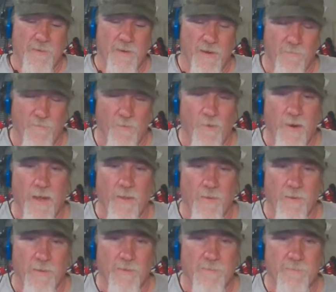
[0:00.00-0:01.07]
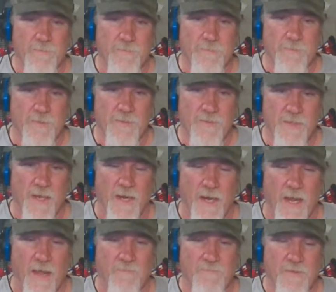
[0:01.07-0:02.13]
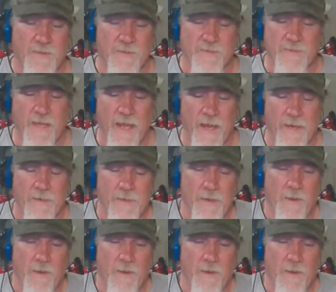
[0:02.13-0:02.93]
of oil sitting off to the side